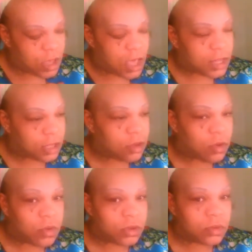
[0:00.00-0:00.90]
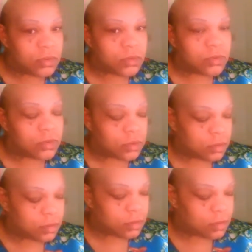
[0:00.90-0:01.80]
I like the whole Eco Tools
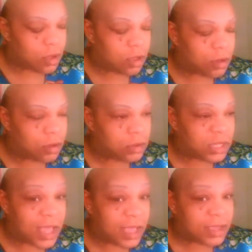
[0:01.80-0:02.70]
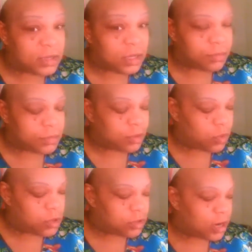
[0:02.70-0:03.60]
line. The
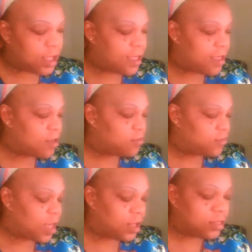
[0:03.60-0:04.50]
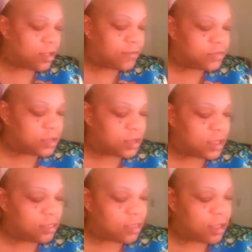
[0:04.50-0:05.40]
ones that I have, I love to
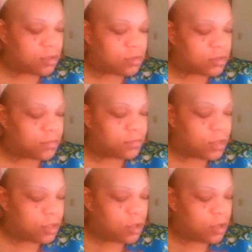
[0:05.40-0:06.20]
death. I use them